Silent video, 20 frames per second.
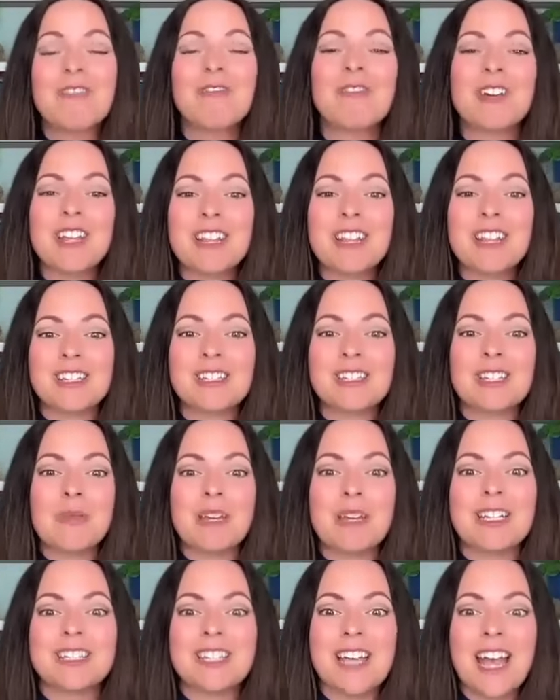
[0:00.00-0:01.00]
with
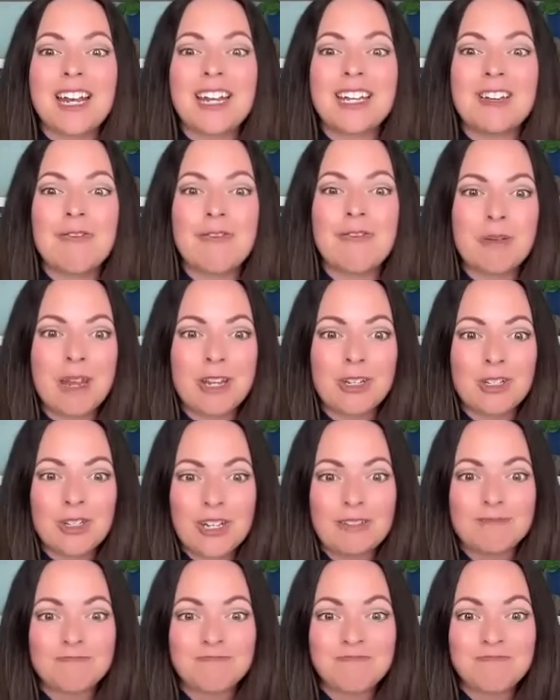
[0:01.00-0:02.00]
some exciting
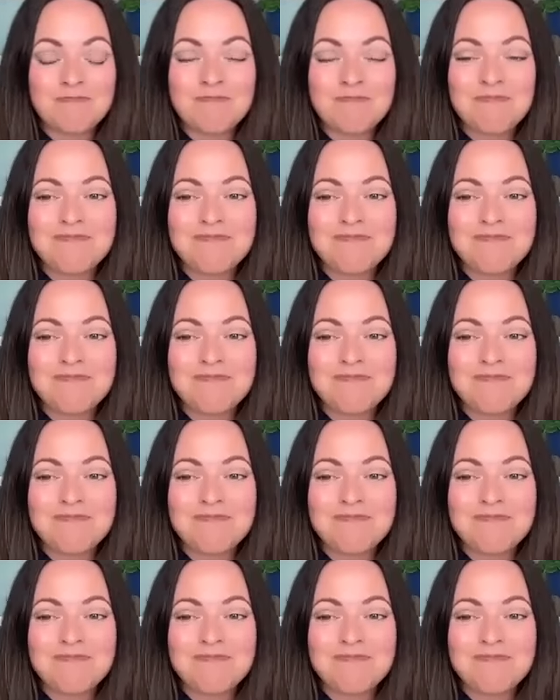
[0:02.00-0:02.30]
information.